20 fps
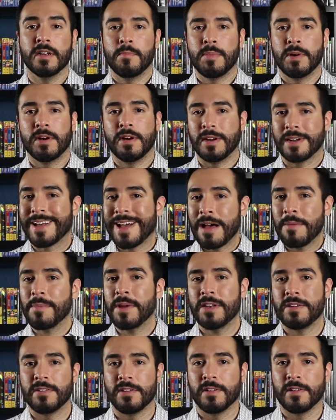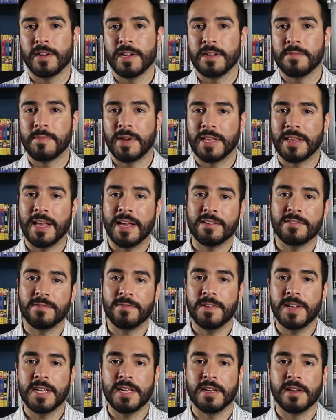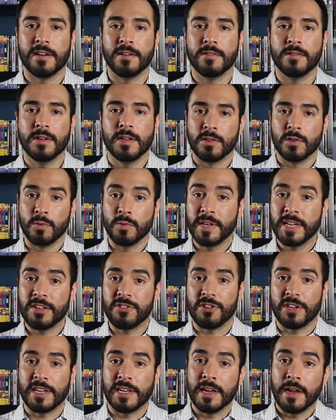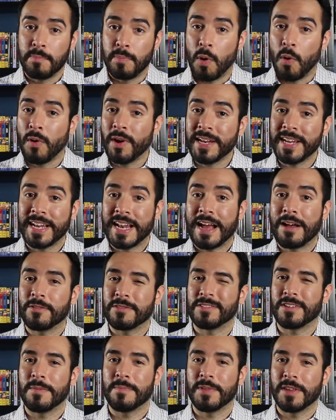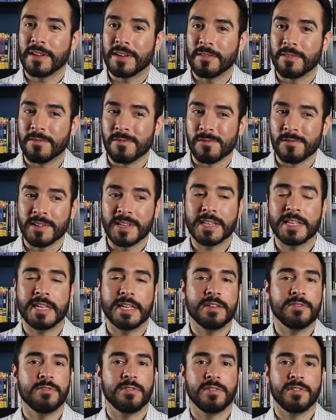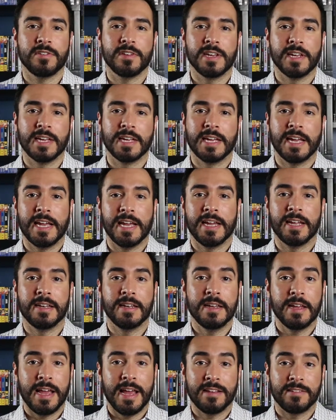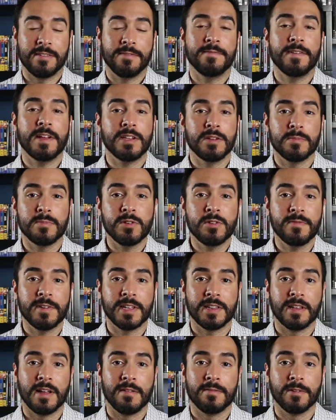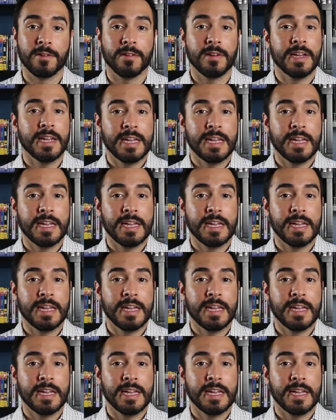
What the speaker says: But a commenter in my last video, Luigi, pointed out something really interesting, and as a fellow movie lover,